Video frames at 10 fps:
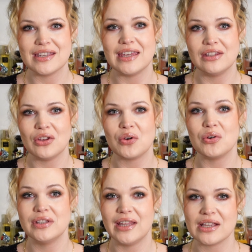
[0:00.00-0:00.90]
in the
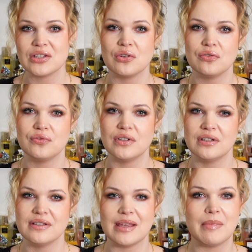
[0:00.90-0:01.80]
context of
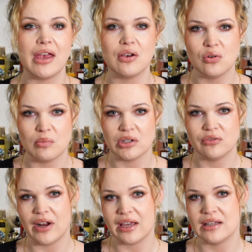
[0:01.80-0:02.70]
semi-gourmand
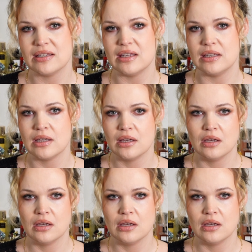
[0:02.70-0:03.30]
fragrances,